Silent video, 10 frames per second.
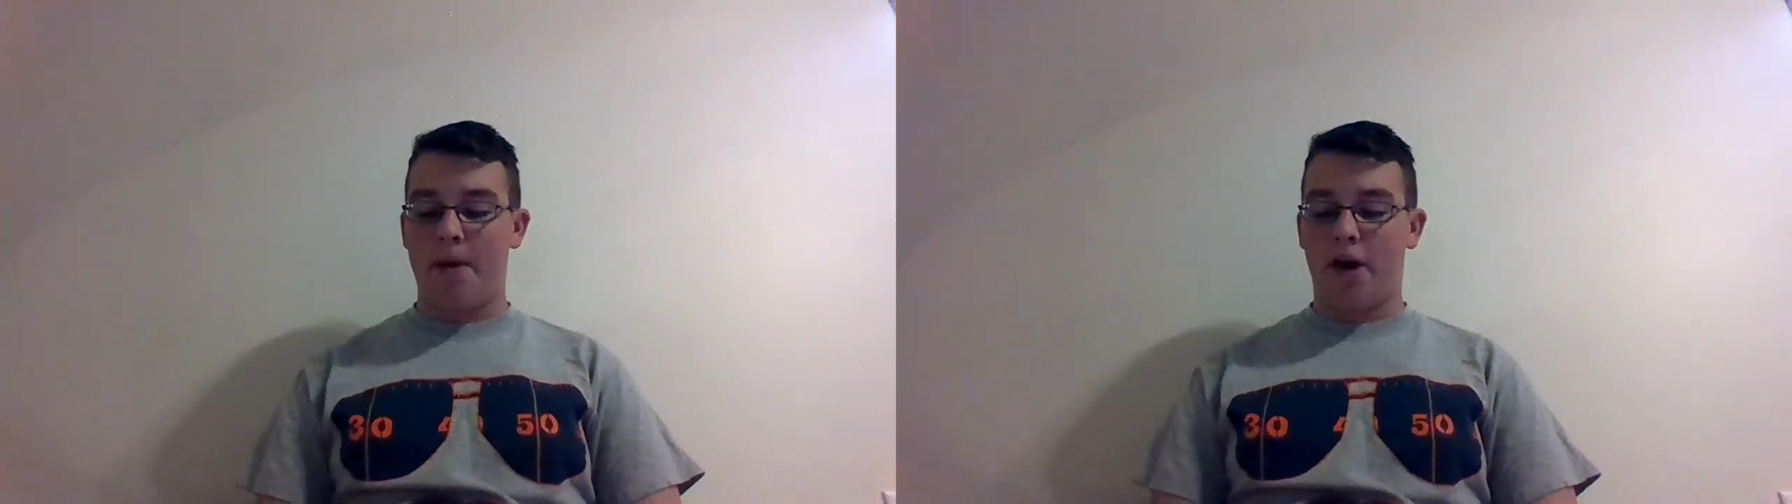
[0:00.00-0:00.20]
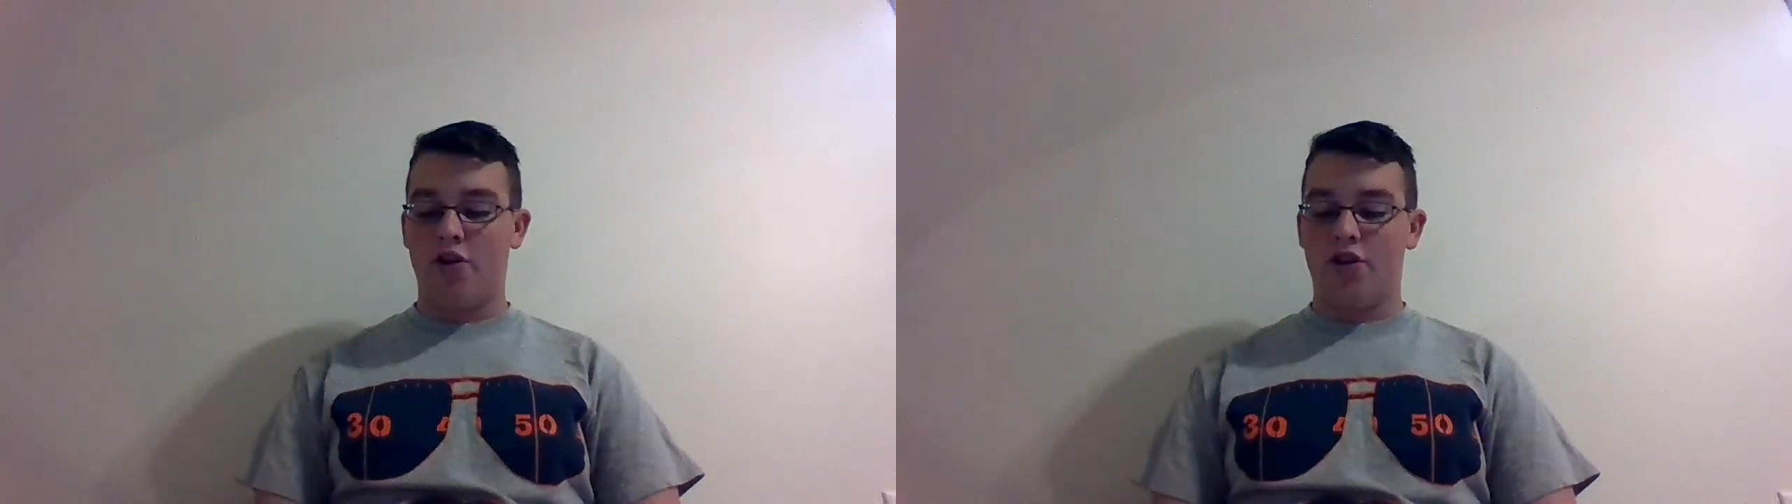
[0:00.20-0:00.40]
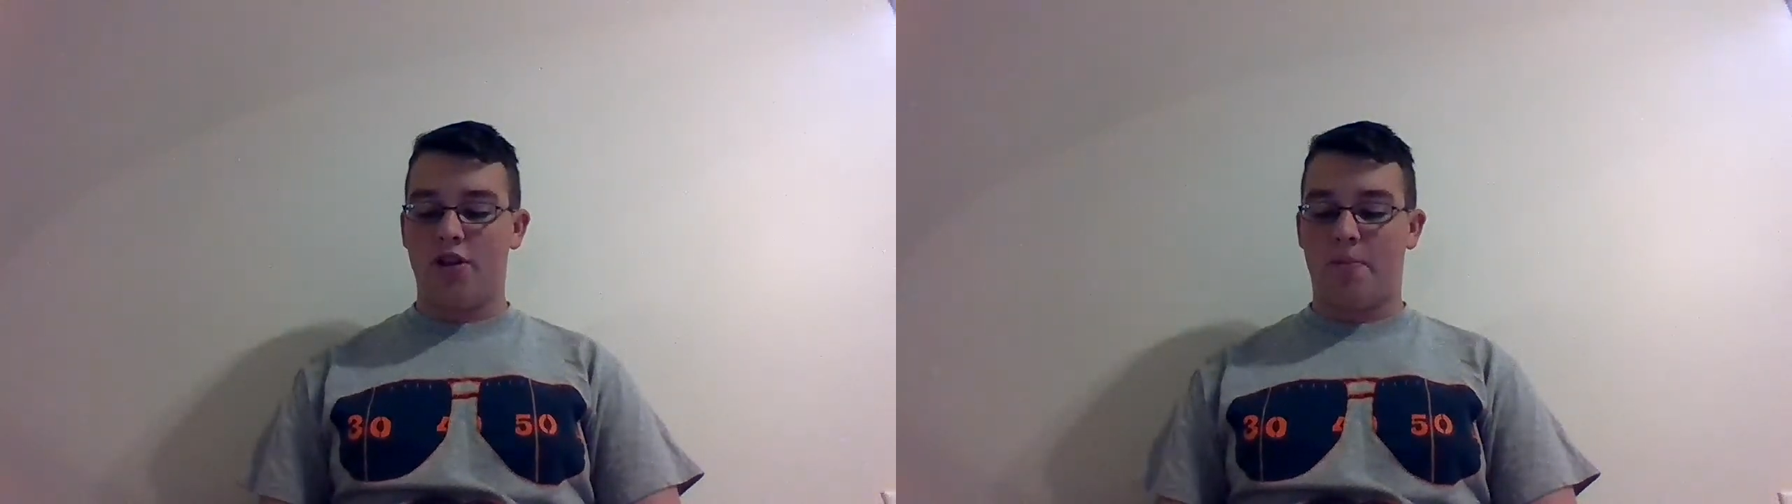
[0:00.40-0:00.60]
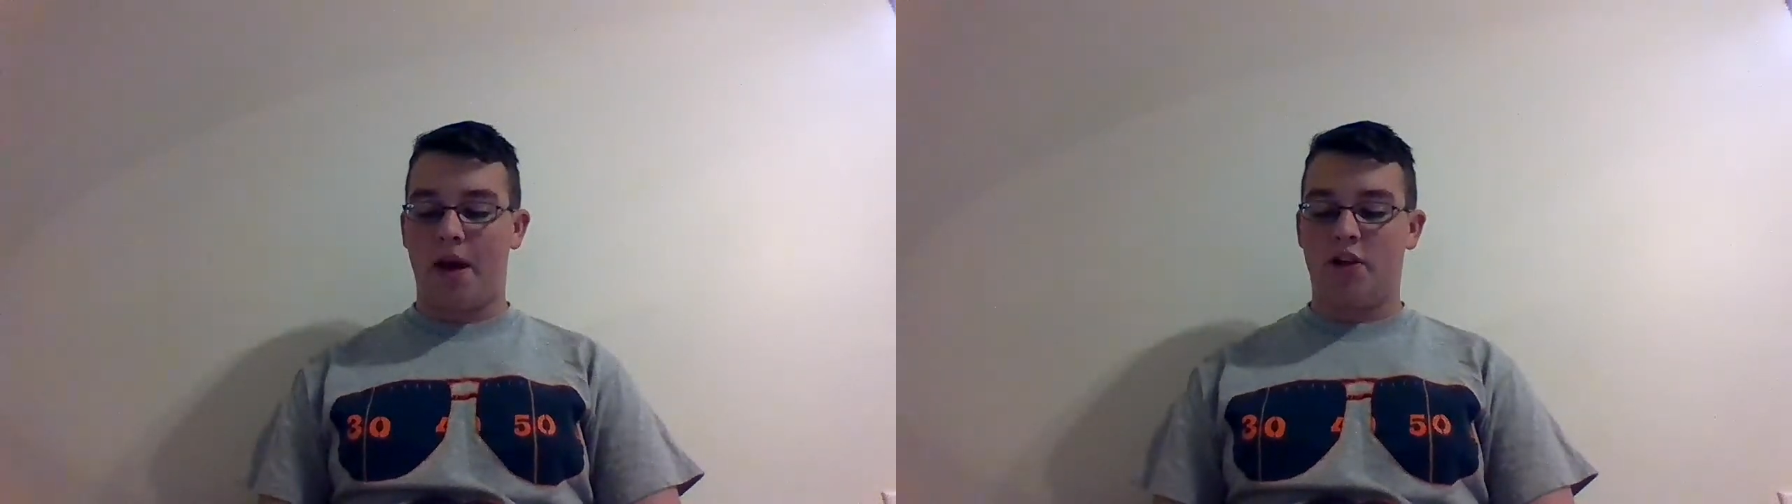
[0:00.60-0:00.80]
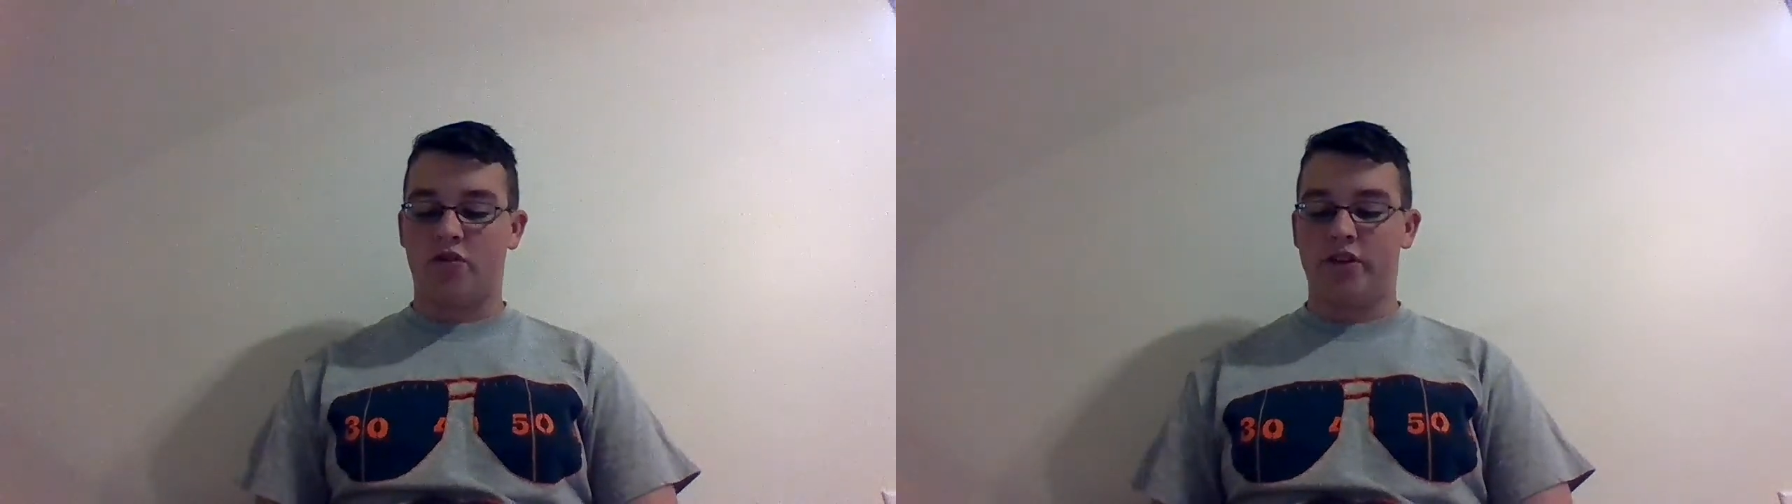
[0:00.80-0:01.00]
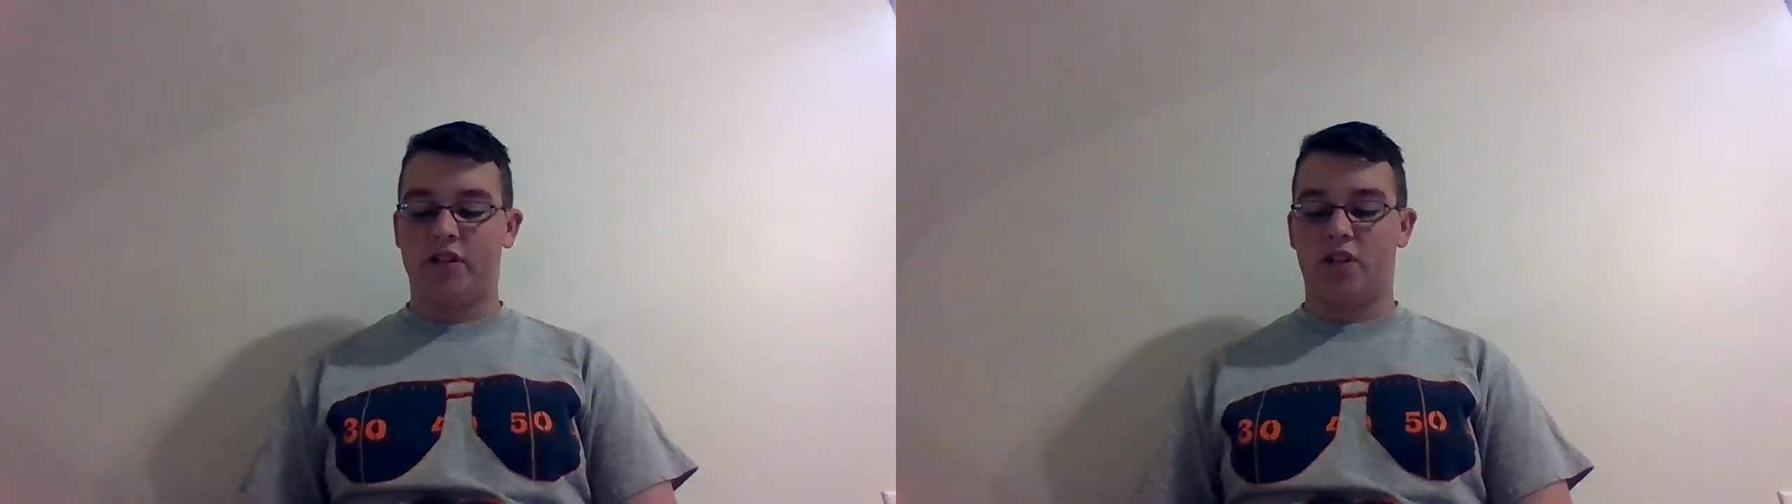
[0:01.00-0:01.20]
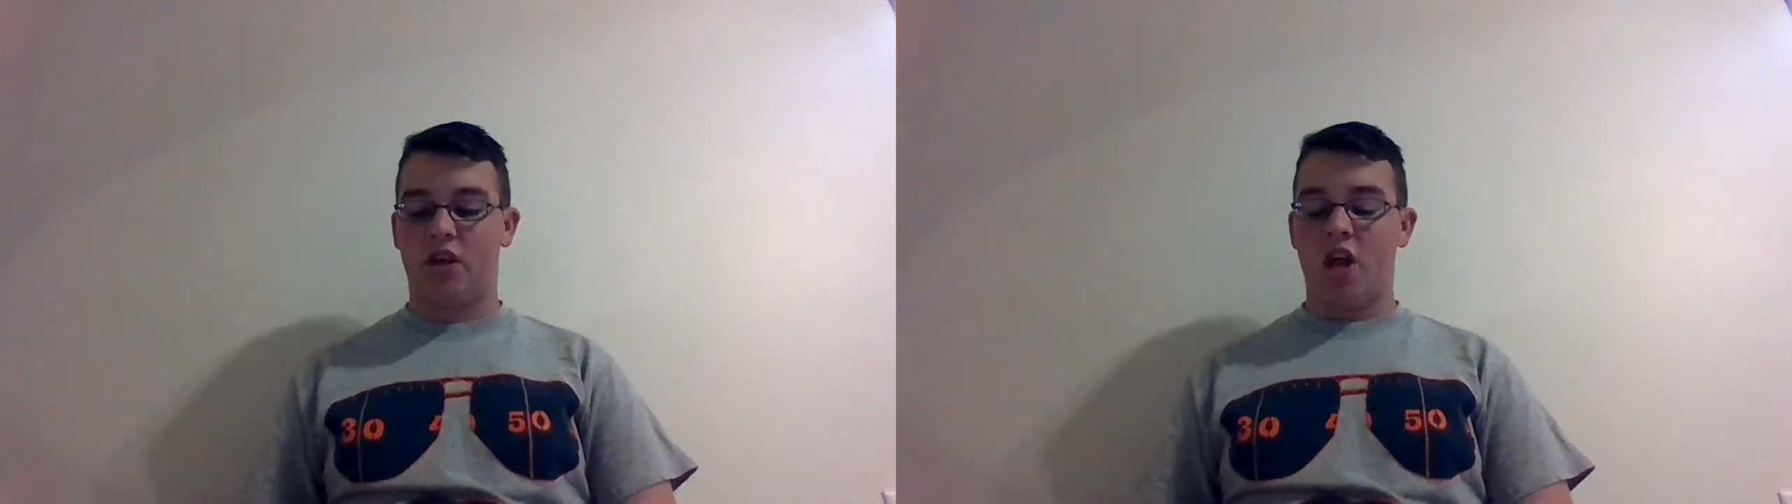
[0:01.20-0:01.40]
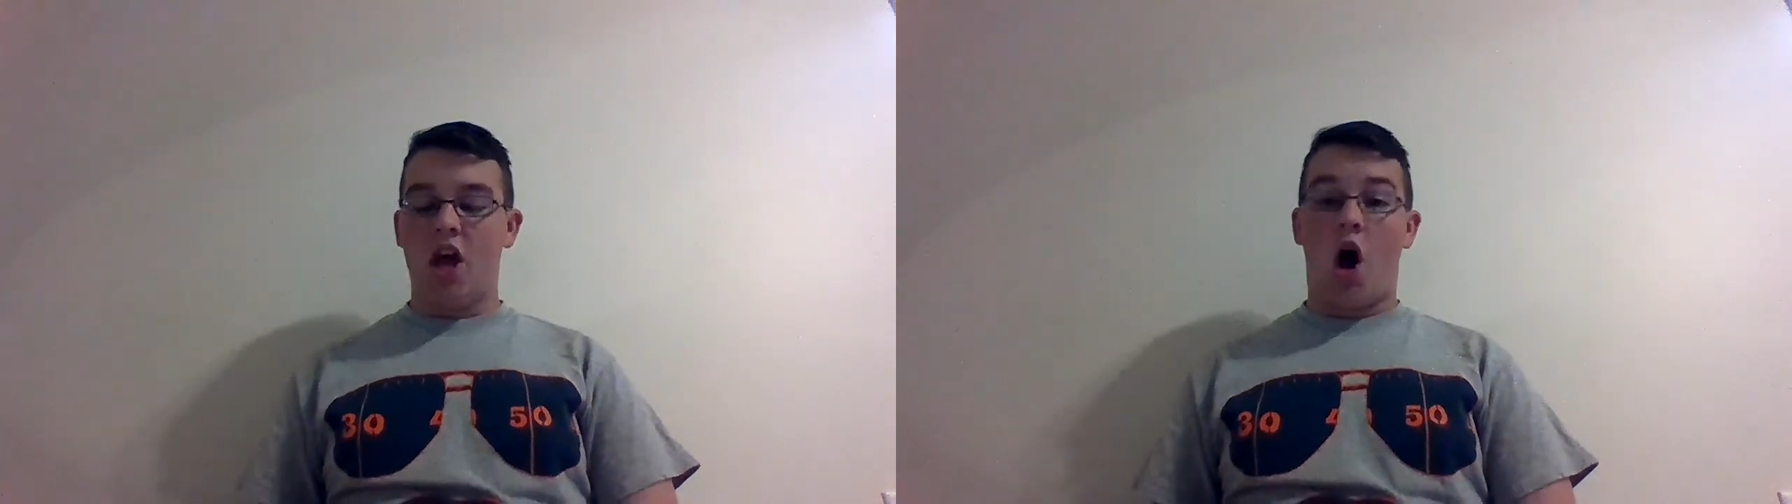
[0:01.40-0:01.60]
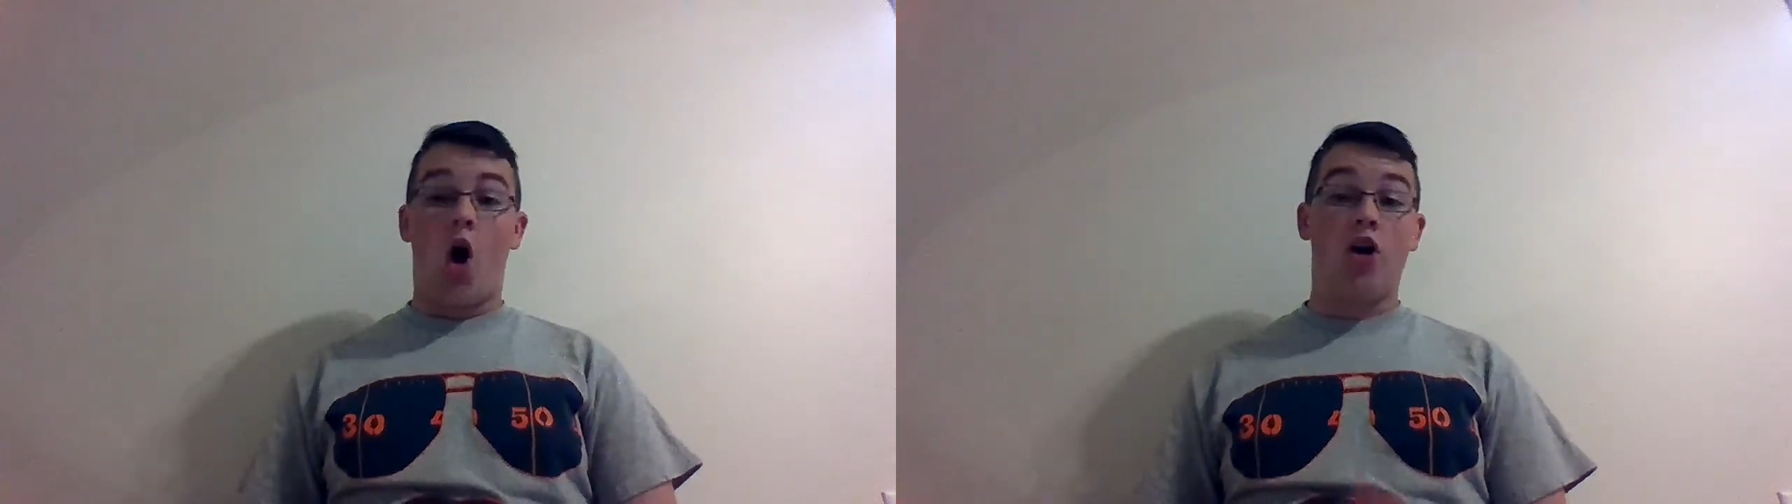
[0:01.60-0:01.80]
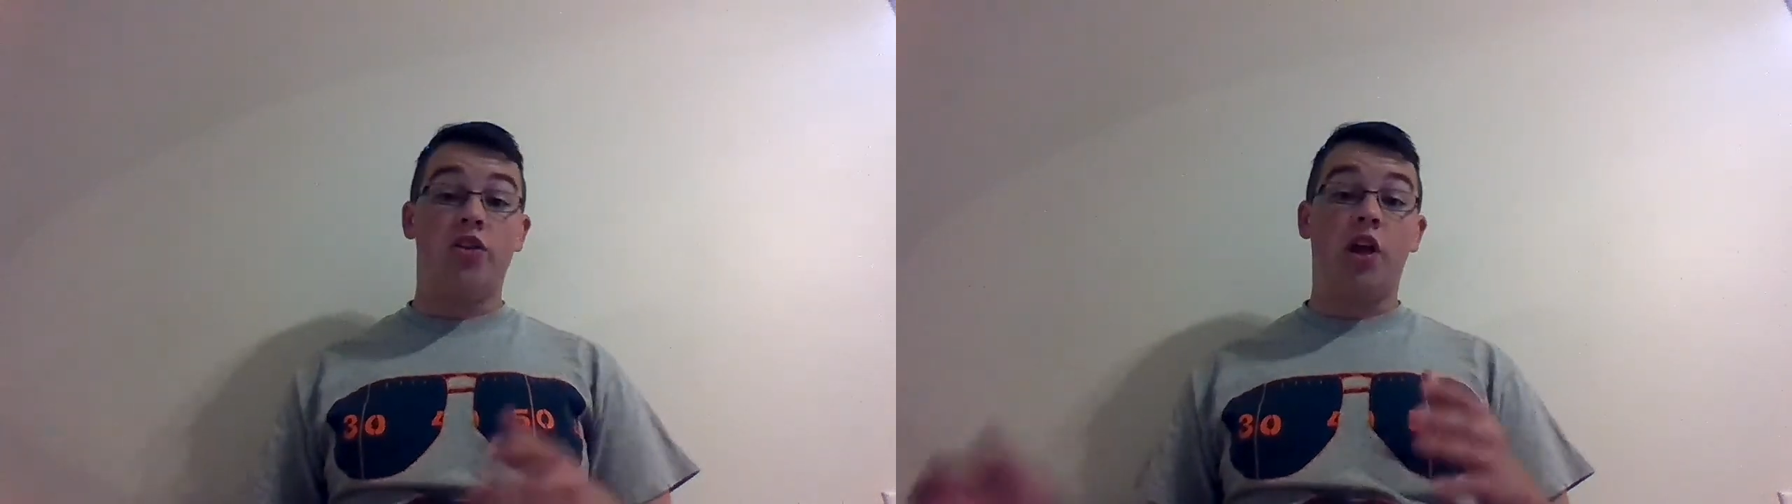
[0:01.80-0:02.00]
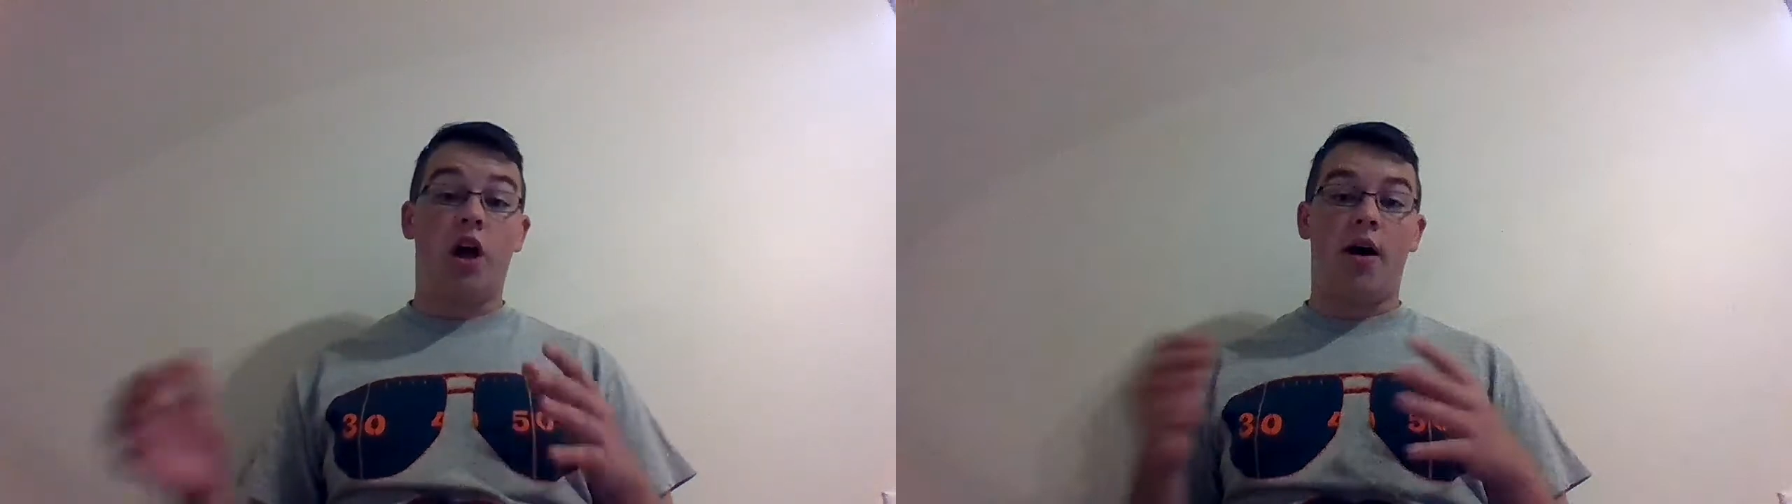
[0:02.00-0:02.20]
better than the Patriots are,